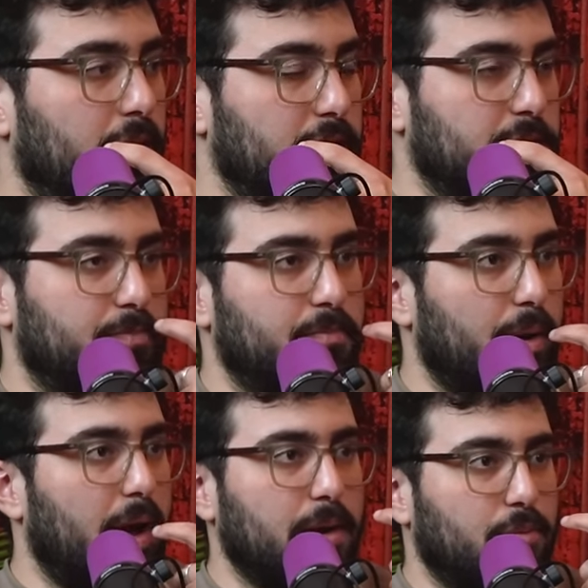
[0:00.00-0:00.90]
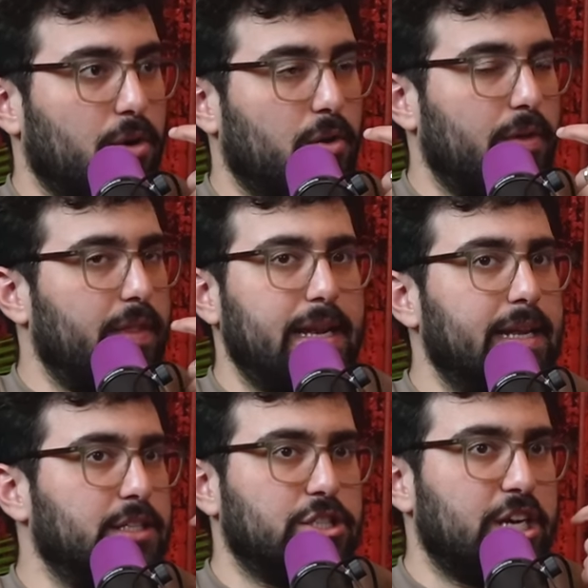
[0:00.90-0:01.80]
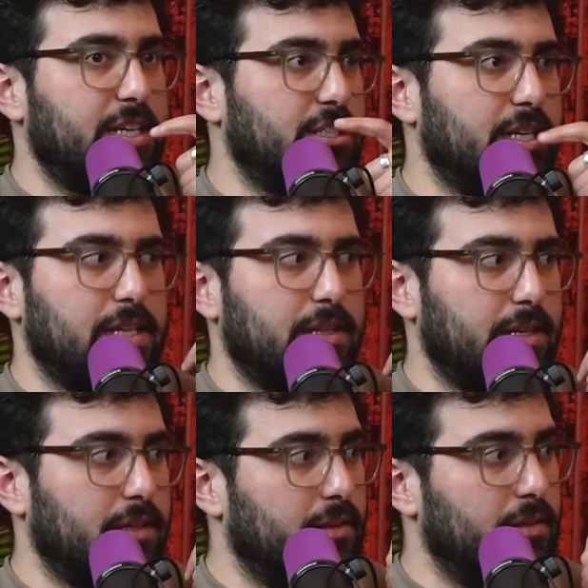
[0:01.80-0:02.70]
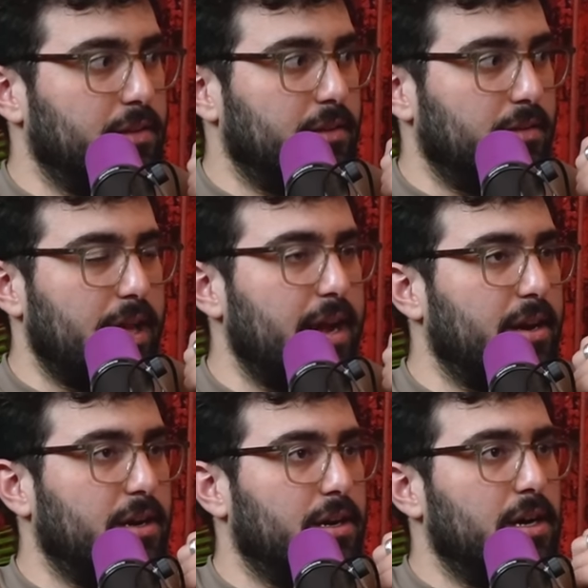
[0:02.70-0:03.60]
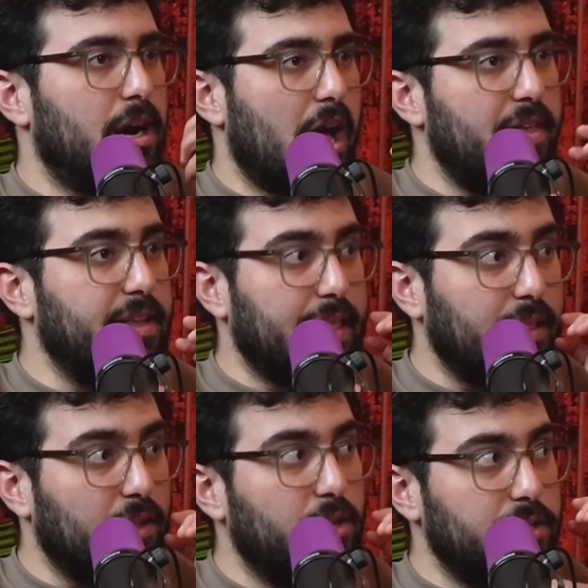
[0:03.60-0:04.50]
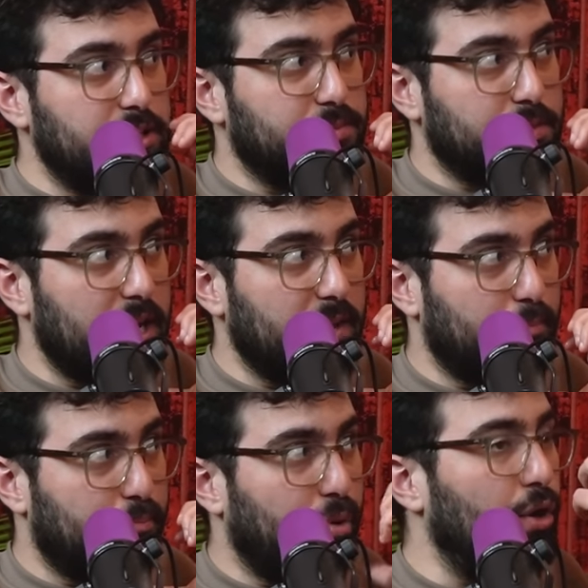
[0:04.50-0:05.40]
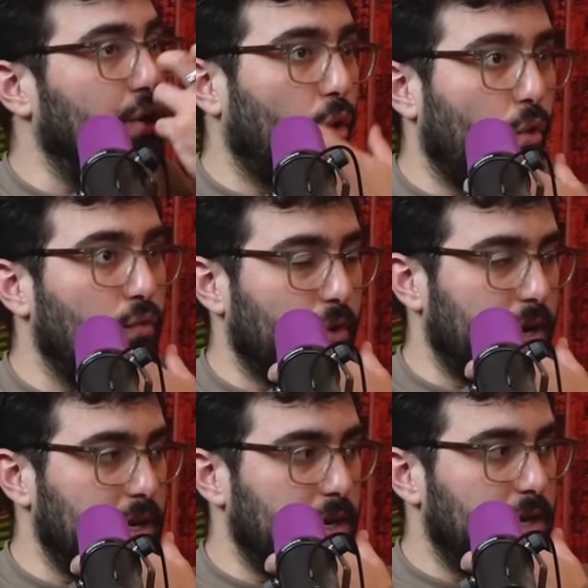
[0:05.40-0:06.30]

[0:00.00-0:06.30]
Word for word: on his bottom row and they didn't change anything mm. there. I think they literally just kind of put it over it.